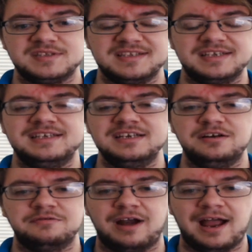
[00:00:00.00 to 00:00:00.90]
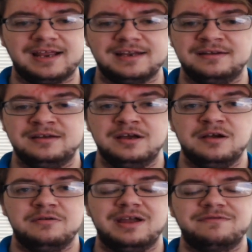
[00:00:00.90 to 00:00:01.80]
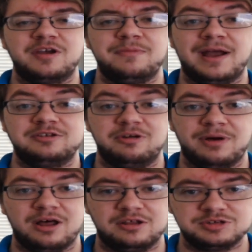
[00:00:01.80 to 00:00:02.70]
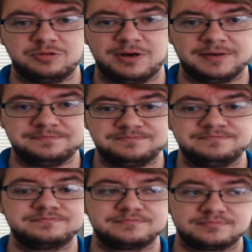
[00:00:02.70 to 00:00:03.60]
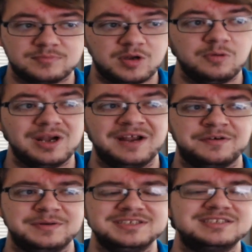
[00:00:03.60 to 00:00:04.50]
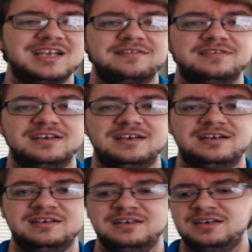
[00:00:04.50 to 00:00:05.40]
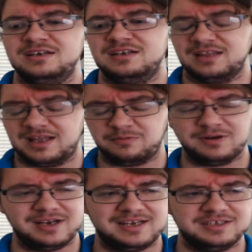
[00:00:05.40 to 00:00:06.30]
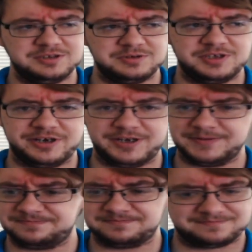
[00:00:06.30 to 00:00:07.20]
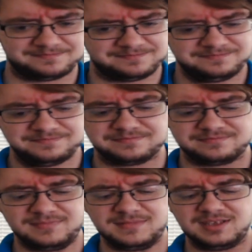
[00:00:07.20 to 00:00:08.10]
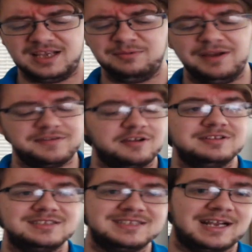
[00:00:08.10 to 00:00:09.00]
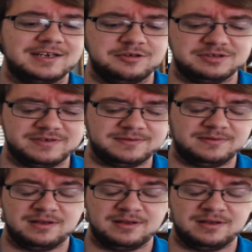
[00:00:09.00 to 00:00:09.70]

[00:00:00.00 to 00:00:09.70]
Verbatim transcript: to kill Ryan. We have to go back to Apollo Square. Whatever. We just got the like 192 cure, and we have to go get the second dose of it.